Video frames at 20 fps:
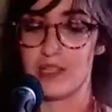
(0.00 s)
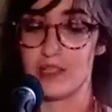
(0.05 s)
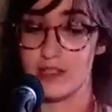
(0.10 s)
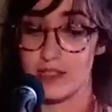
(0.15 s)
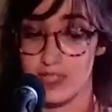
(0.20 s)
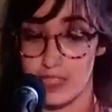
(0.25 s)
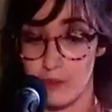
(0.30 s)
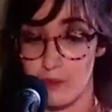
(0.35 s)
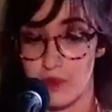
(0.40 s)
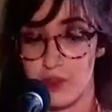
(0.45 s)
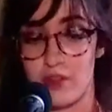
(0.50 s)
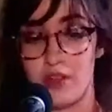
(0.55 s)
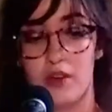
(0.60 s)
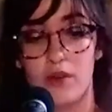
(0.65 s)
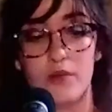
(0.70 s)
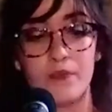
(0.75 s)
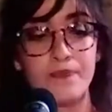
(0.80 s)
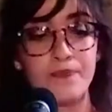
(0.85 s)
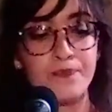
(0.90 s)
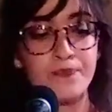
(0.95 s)
me to sleep with you.
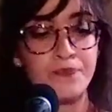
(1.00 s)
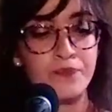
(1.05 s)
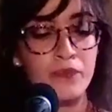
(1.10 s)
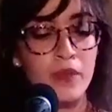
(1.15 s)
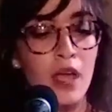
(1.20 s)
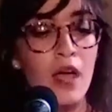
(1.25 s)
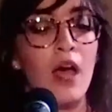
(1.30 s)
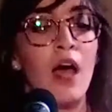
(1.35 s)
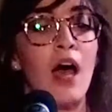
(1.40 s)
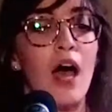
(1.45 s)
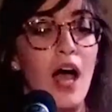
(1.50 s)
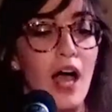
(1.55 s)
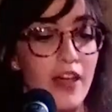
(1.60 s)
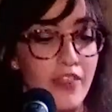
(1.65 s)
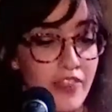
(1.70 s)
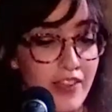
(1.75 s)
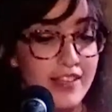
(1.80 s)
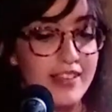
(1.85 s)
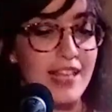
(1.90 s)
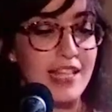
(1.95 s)
I
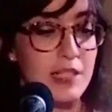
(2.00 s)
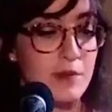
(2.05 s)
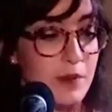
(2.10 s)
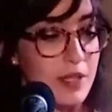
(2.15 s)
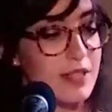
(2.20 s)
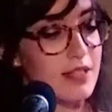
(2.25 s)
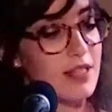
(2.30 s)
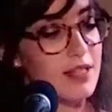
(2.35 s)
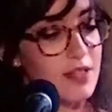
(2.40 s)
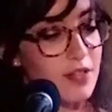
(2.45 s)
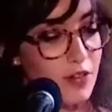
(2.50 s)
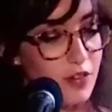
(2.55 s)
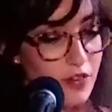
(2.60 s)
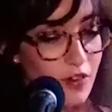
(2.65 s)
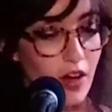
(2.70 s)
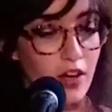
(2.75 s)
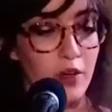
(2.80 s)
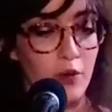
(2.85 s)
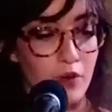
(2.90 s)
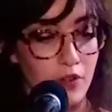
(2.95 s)
think that's because I still
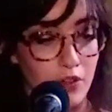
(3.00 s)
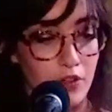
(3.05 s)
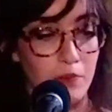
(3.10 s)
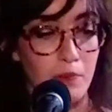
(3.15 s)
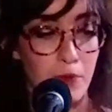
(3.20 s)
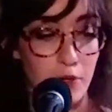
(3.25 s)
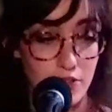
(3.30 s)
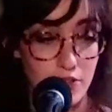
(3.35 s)
thought you were a good